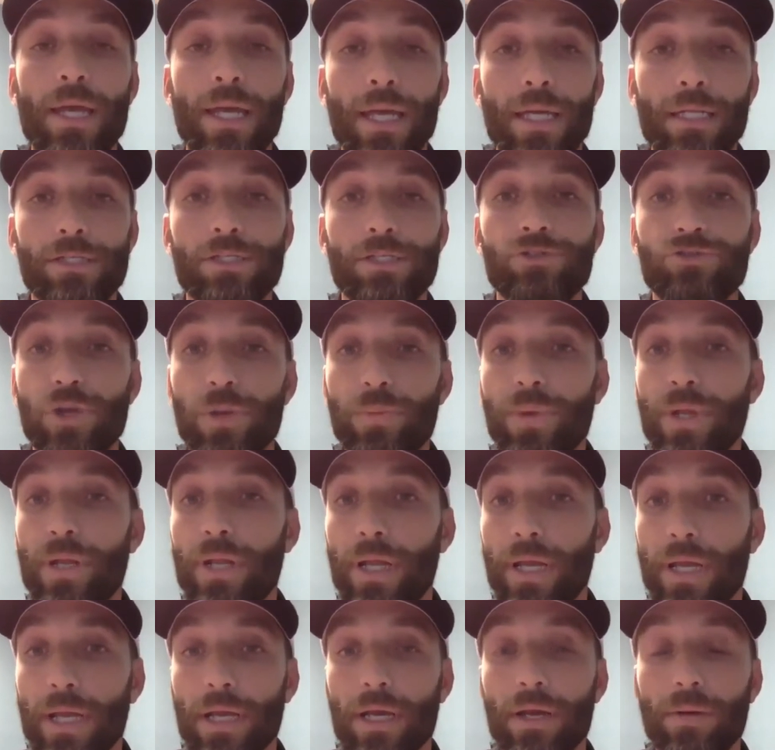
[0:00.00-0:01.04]
in
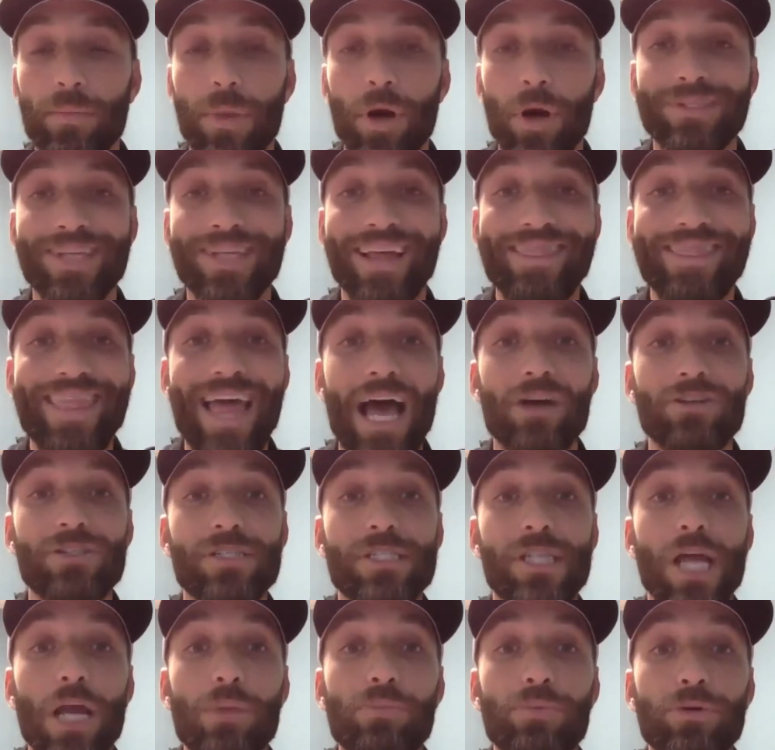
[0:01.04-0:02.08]
distributing about
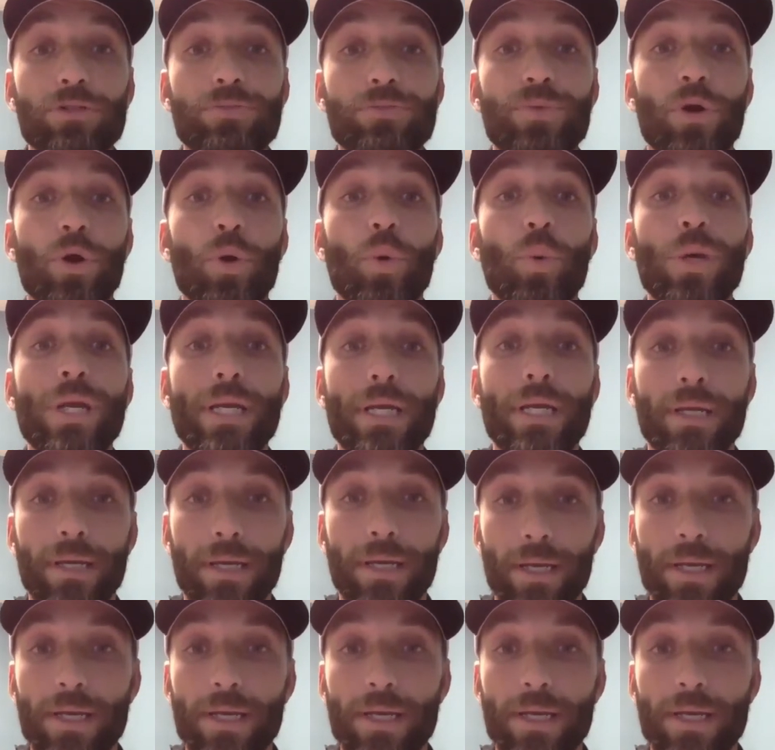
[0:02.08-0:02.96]
10,000 diapers per week